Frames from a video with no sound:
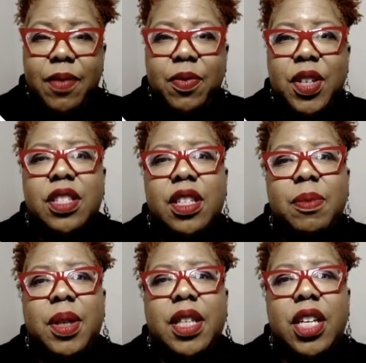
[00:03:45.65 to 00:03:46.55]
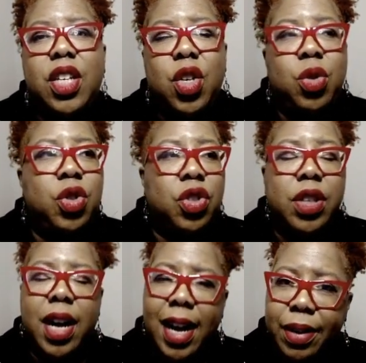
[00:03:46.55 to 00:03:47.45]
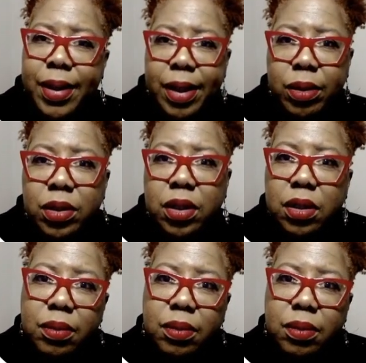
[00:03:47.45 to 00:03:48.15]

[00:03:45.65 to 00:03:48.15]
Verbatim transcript: This is something that you should hire out,